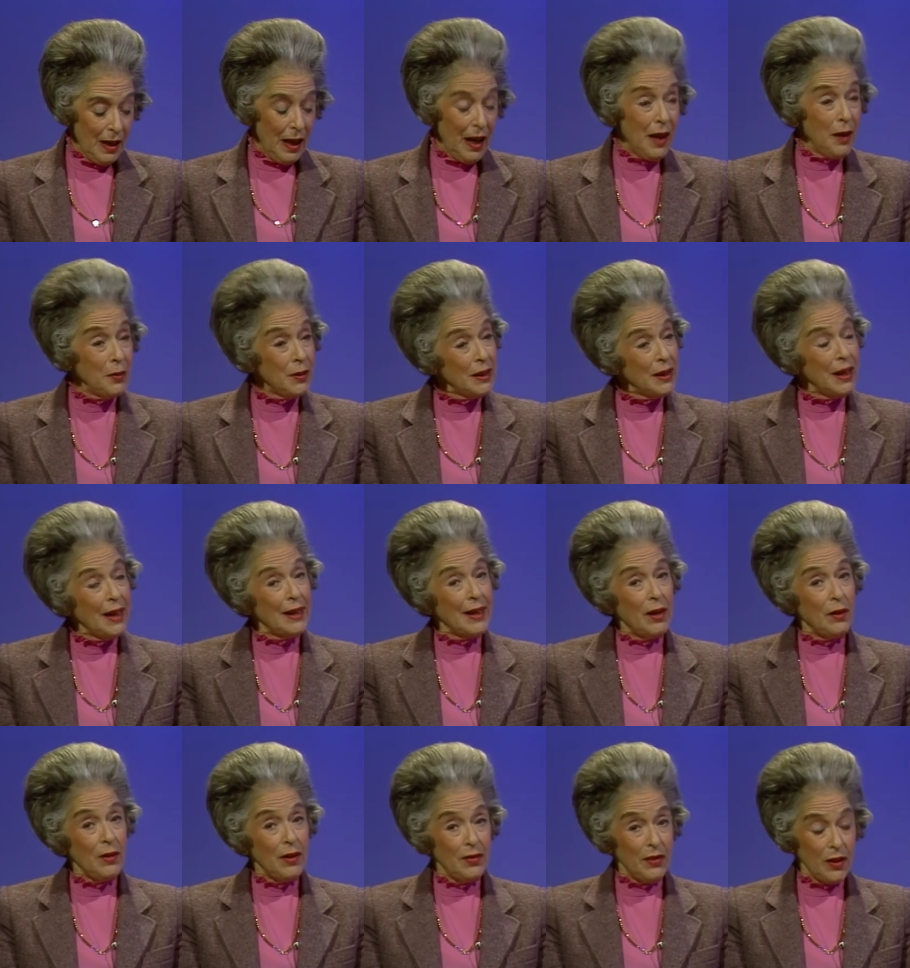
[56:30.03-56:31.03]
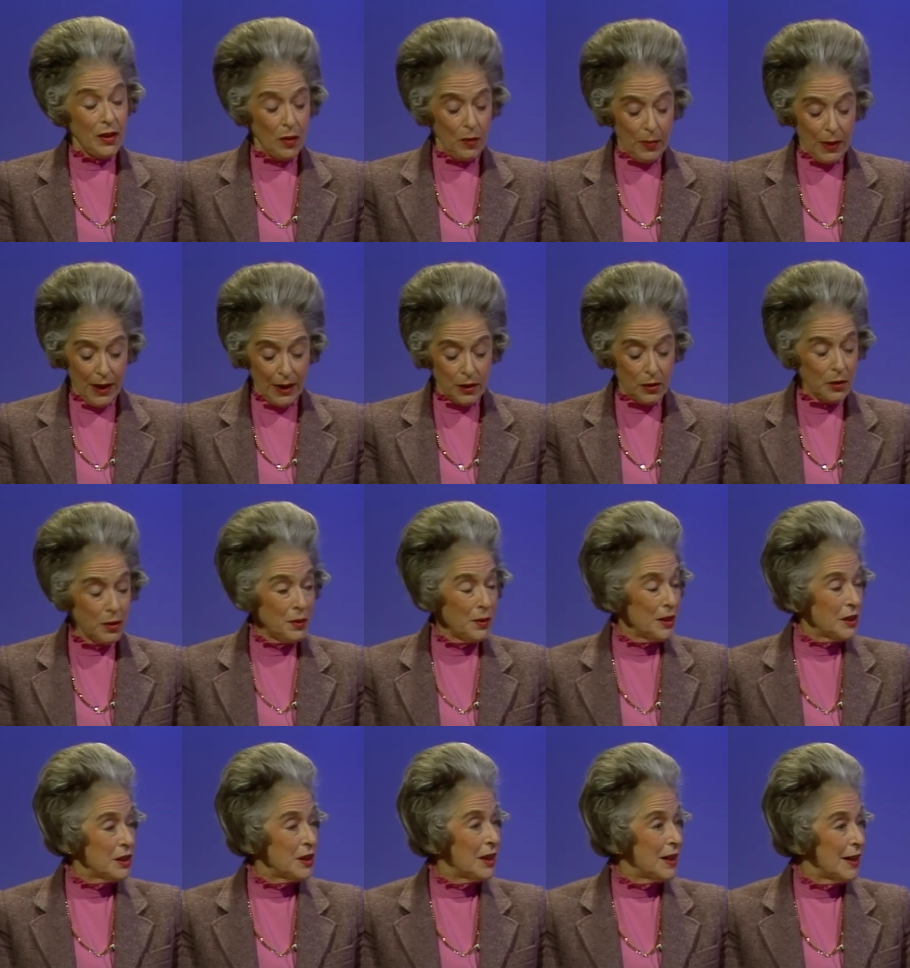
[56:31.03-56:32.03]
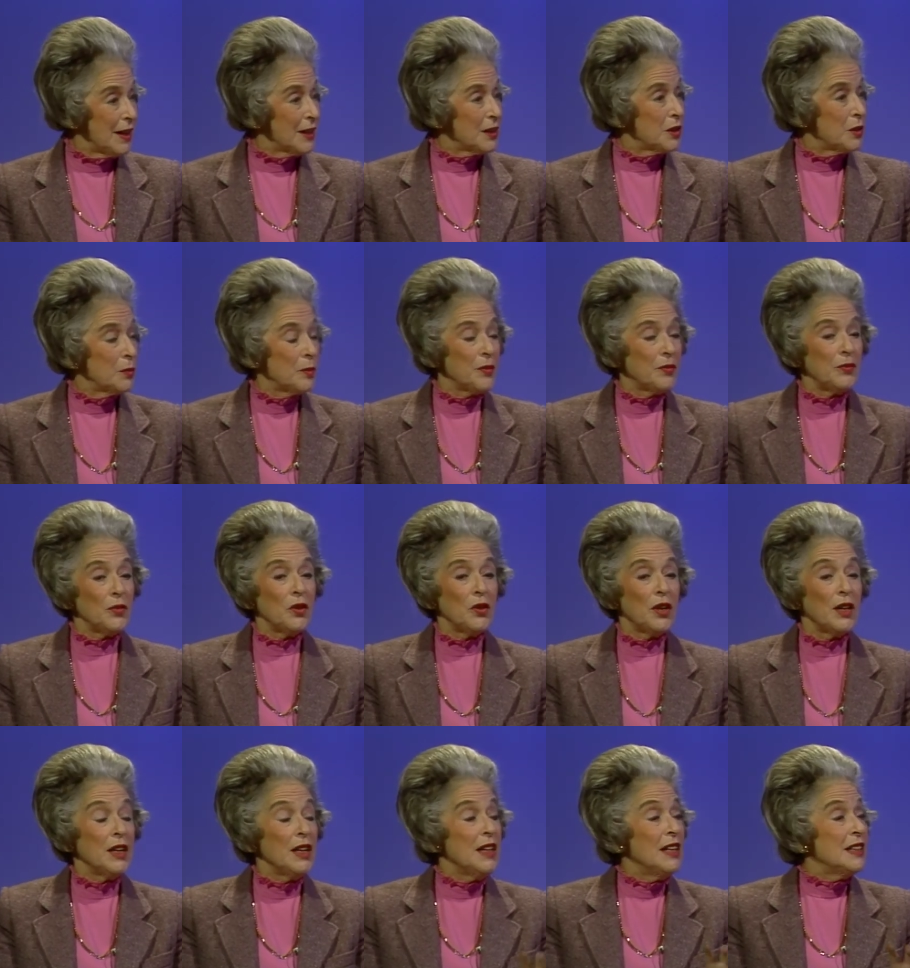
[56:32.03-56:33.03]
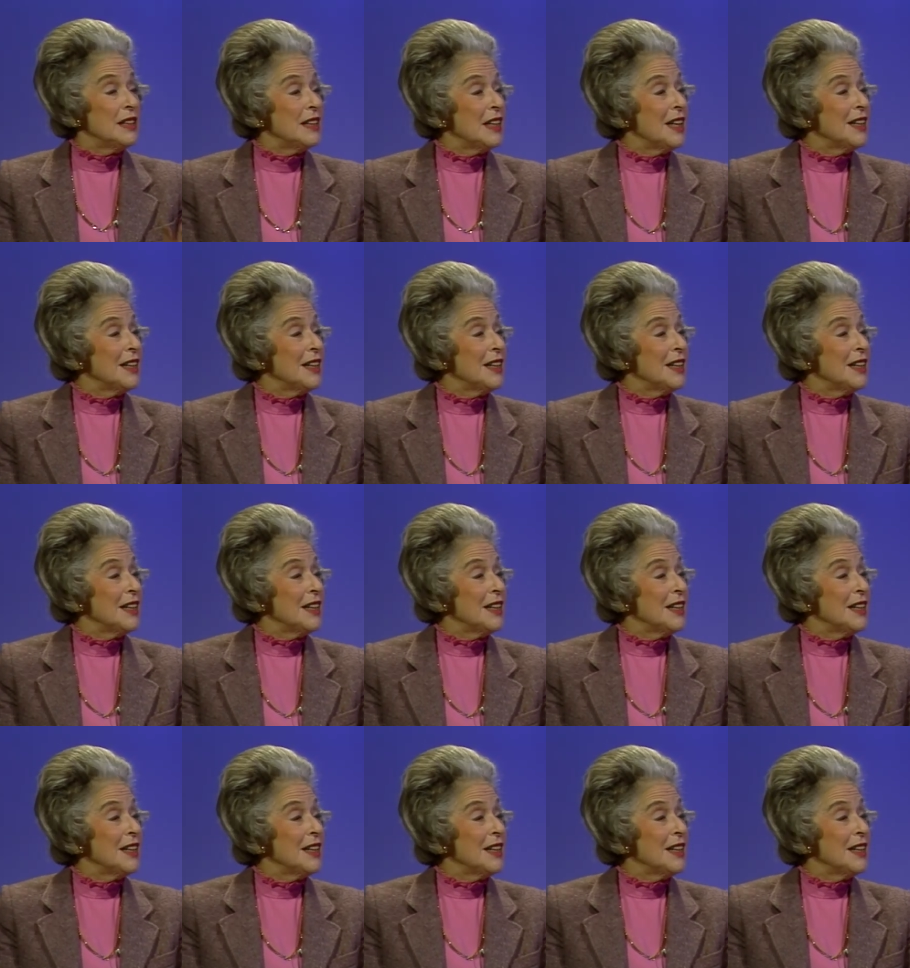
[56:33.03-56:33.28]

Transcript: I would like, however, to go back to a question I asked you no, before. Be, no, that's